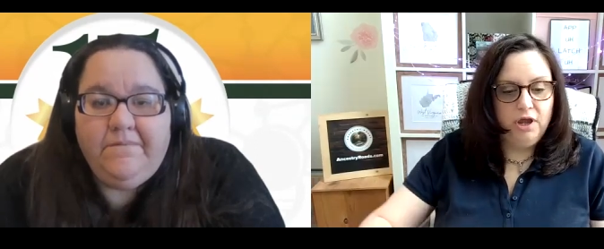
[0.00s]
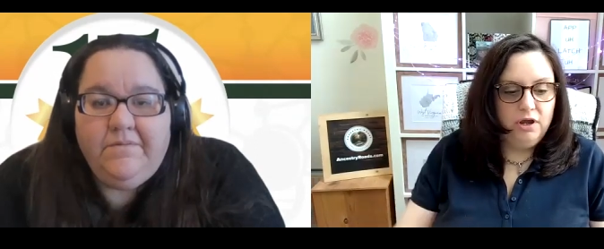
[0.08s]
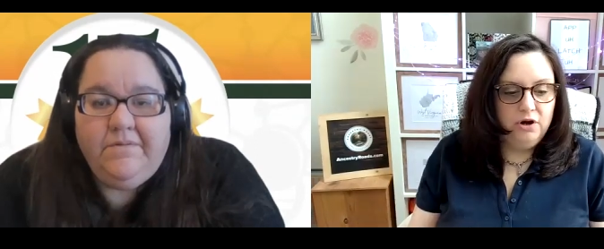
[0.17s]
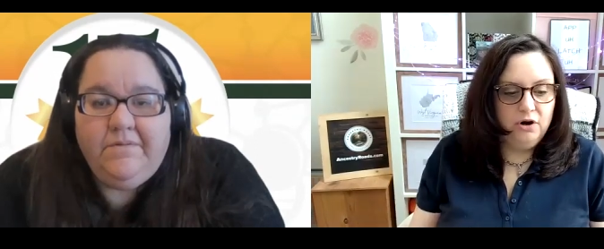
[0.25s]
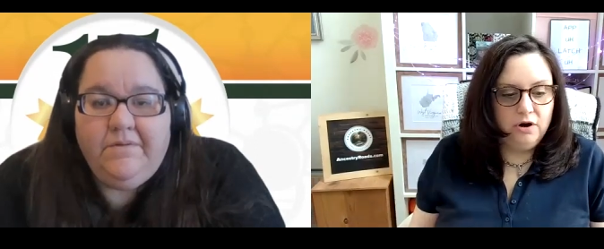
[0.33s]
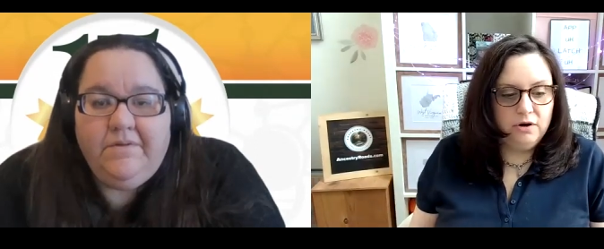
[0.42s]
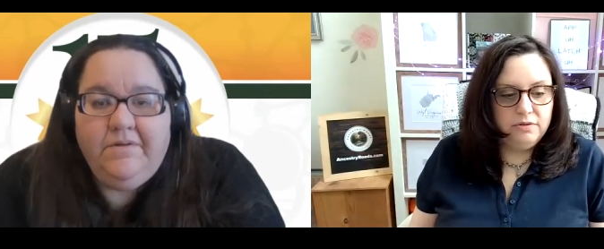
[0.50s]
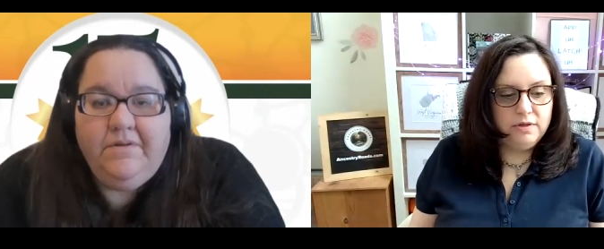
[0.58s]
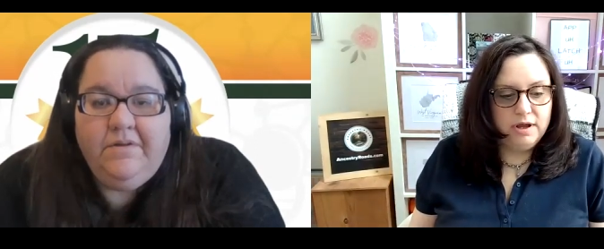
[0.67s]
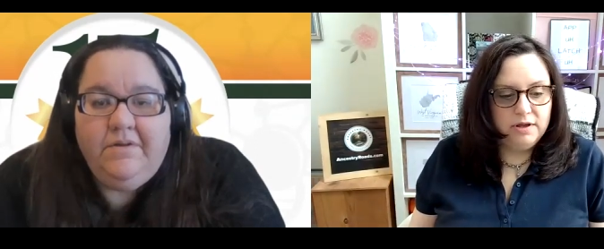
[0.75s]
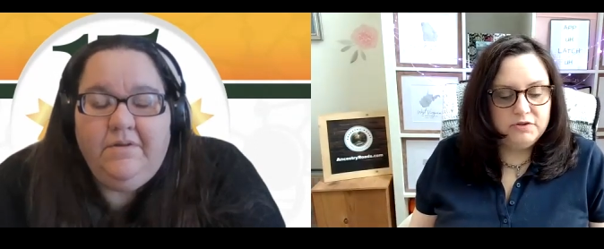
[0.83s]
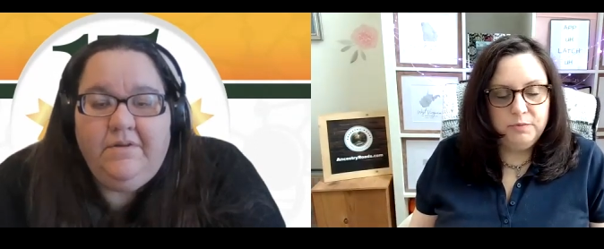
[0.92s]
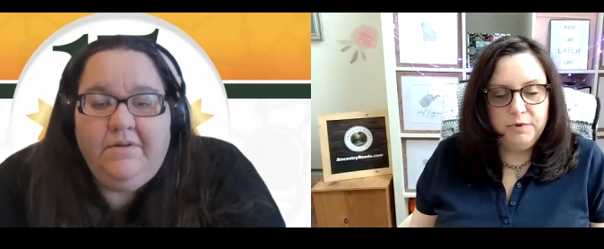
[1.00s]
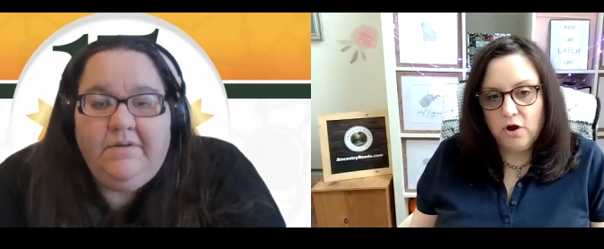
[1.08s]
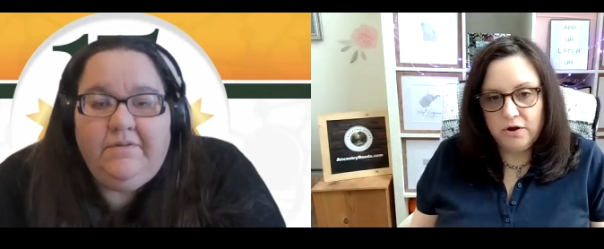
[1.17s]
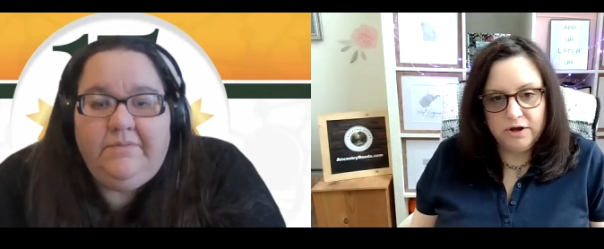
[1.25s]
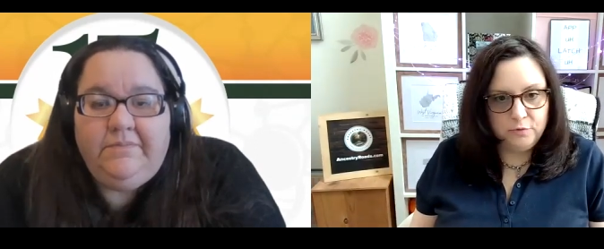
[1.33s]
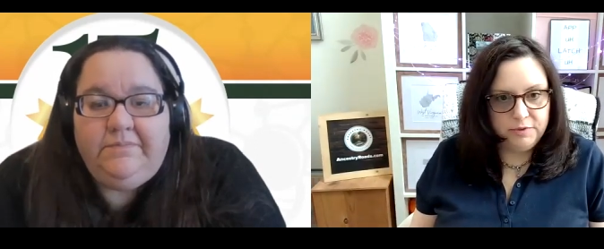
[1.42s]
Speaker 1: in our thons, we
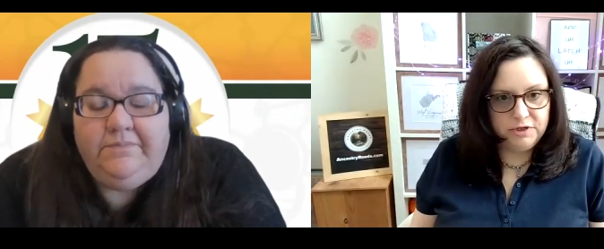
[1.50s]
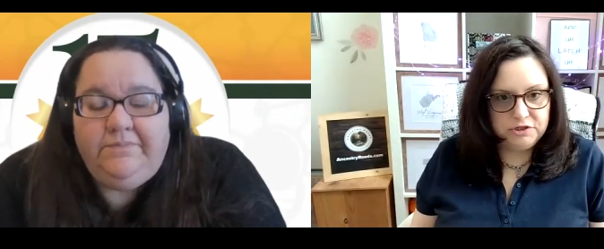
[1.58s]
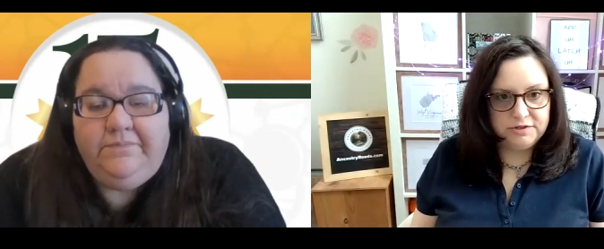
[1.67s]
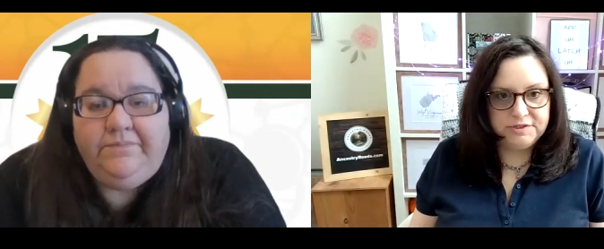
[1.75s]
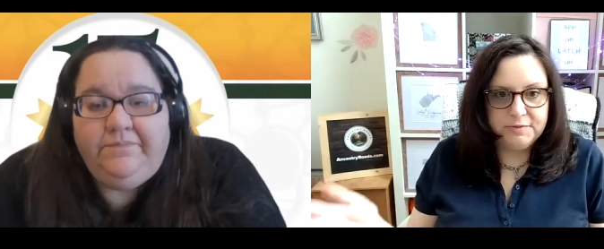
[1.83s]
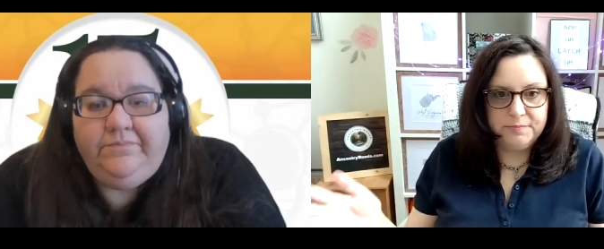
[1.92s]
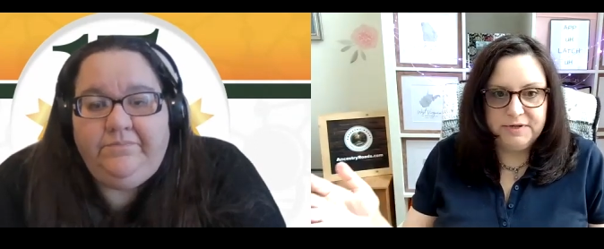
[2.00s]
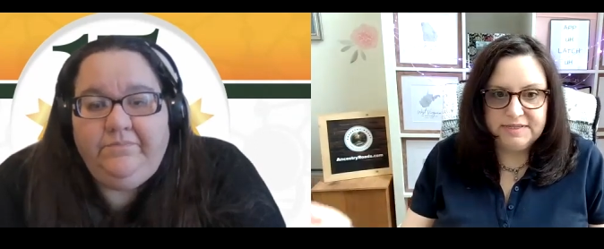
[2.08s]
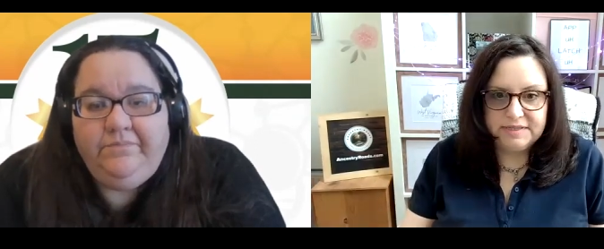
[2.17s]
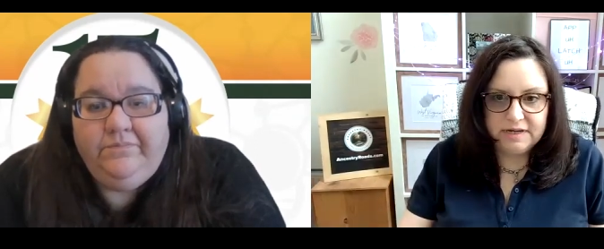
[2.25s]
all help each other. Somebody's